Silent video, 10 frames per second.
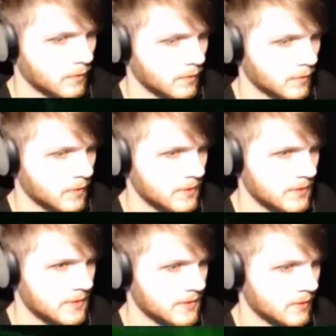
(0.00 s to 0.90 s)
Where
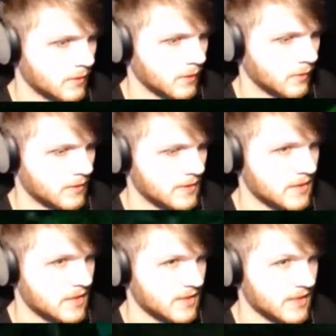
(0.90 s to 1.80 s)
does this all go? Does
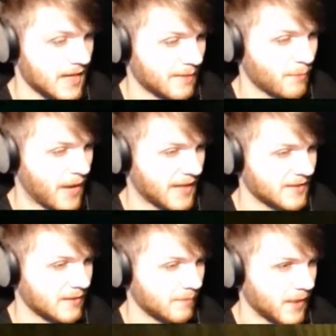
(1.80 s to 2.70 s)
it just connect back
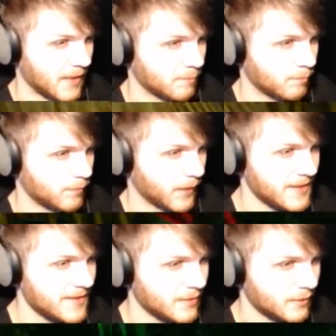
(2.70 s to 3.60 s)
to the main
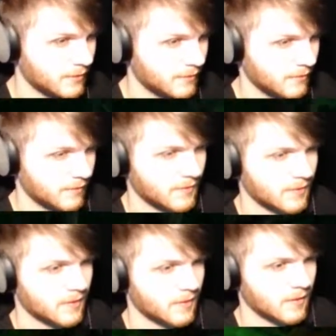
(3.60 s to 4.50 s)
place?
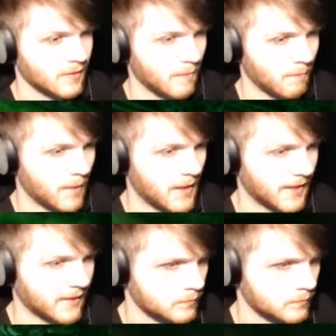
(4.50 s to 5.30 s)
It might.